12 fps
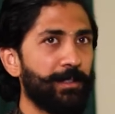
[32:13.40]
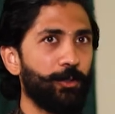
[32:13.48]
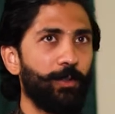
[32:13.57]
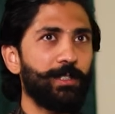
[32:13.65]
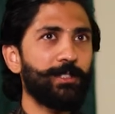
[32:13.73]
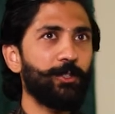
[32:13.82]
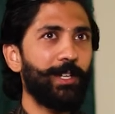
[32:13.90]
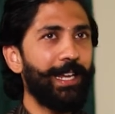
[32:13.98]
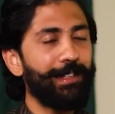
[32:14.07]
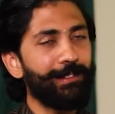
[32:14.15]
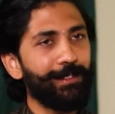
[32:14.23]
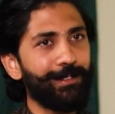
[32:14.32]
So
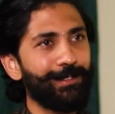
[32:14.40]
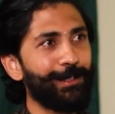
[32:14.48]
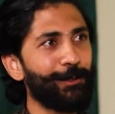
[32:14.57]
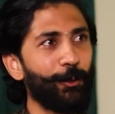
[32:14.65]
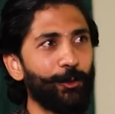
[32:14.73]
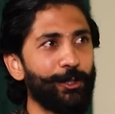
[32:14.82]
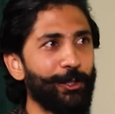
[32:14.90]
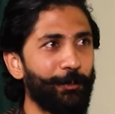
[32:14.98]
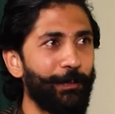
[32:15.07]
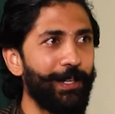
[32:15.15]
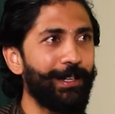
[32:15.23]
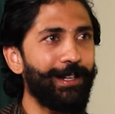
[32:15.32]
again, this goes into
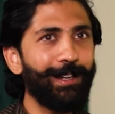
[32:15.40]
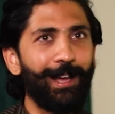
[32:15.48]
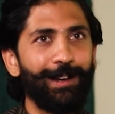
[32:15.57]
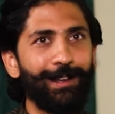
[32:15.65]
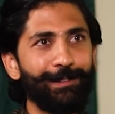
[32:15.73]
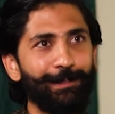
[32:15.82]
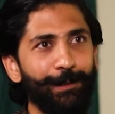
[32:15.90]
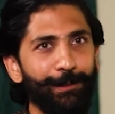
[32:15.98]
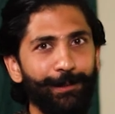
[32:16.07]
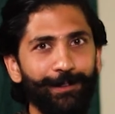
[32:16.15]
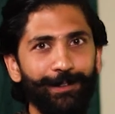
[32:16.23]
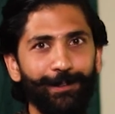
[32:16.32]
breeding, and I
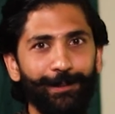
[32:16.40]
think